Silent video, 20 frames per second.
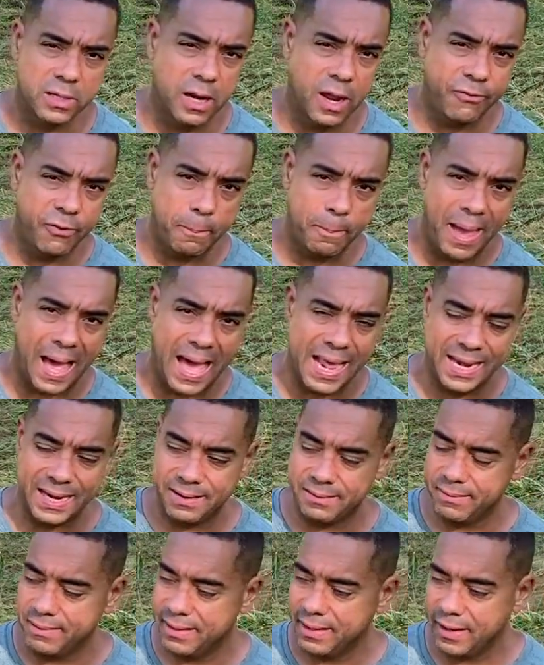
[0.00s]
enough about
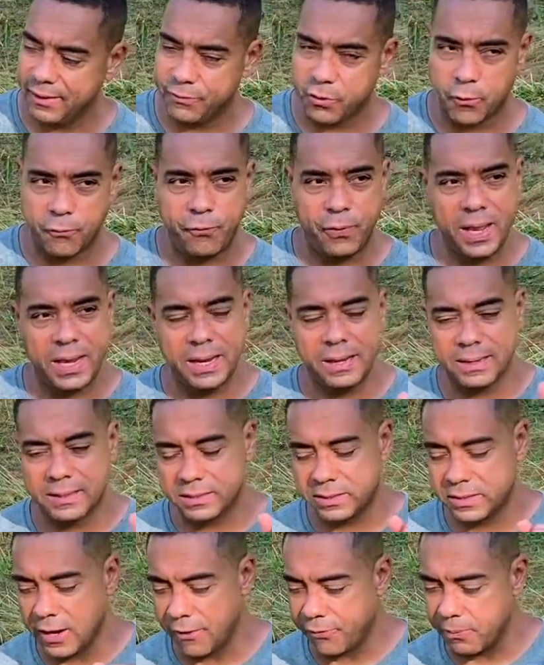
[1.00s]
it. If you're feeding the
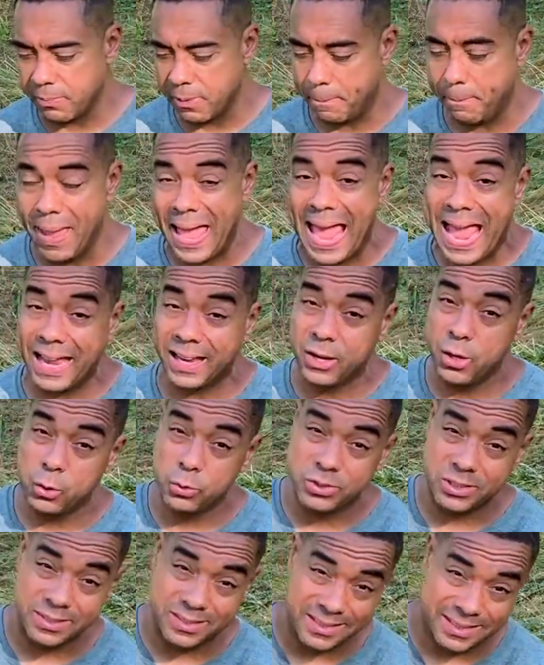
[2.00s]
stuff from the bag, you
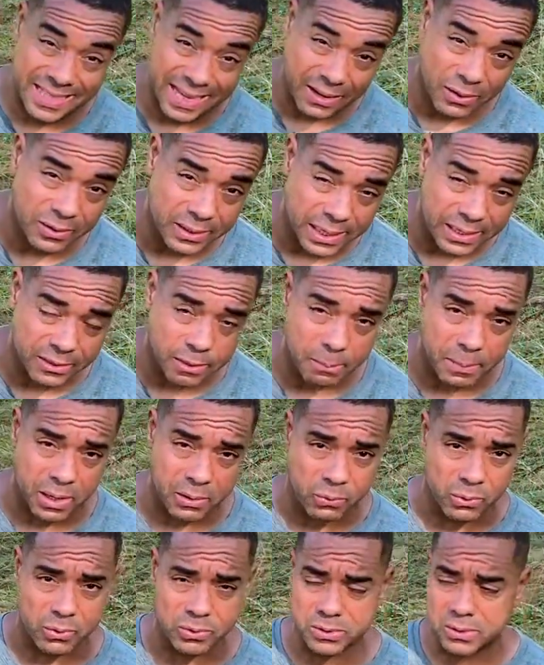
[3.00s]
still need the
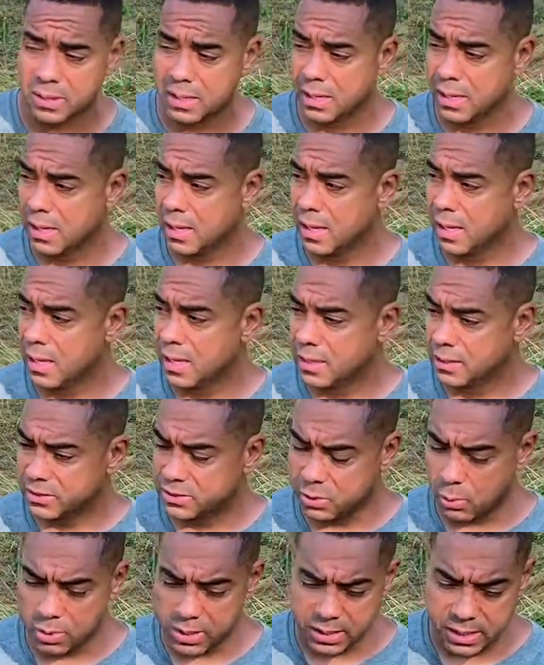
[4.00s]
minerals.
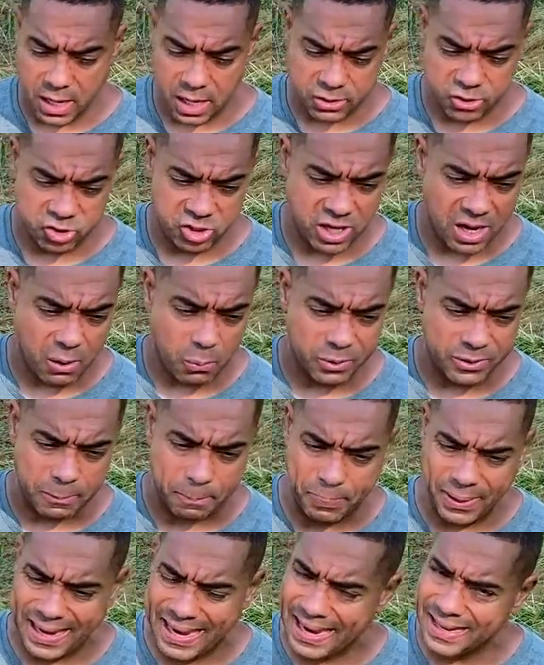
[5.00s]
So in a nutshell, with the
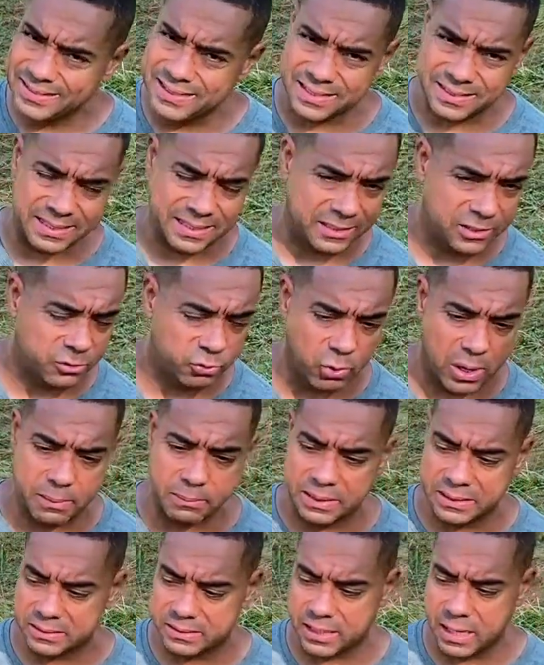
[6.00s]
pigs, it's
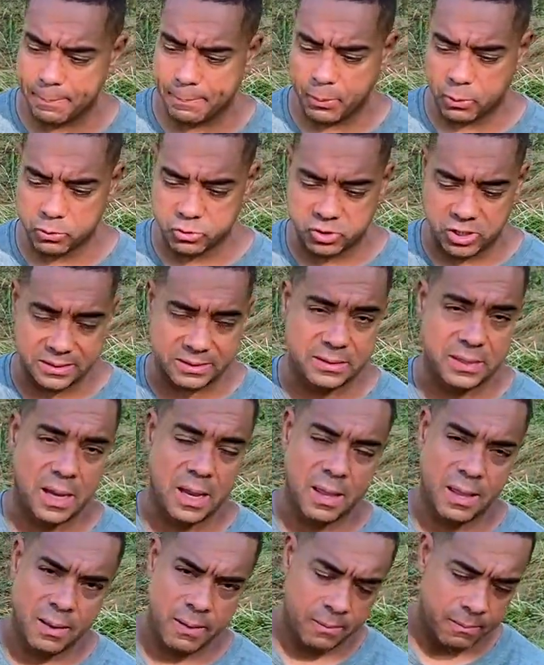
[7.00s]
extremely simple. Just
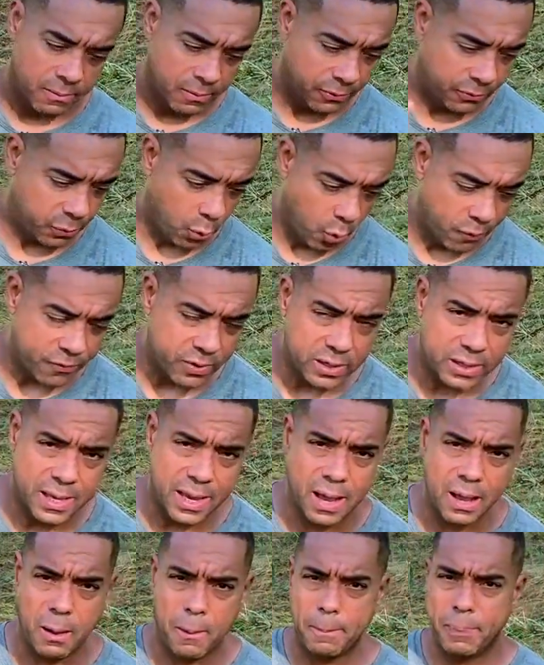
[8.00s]
Thorvin
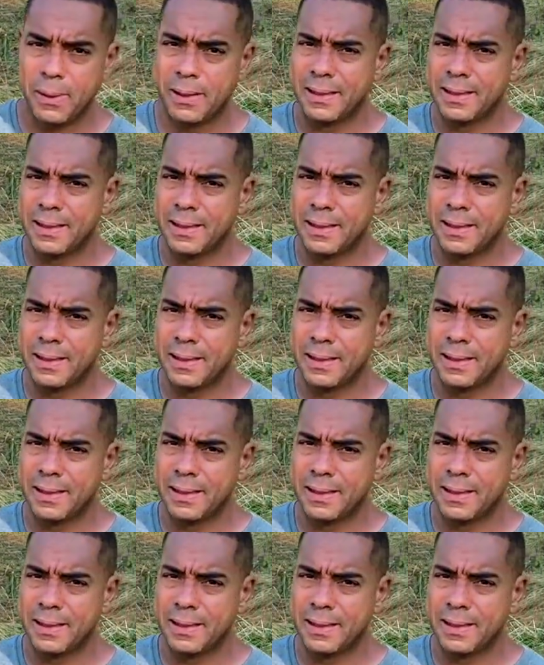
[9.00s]
kelp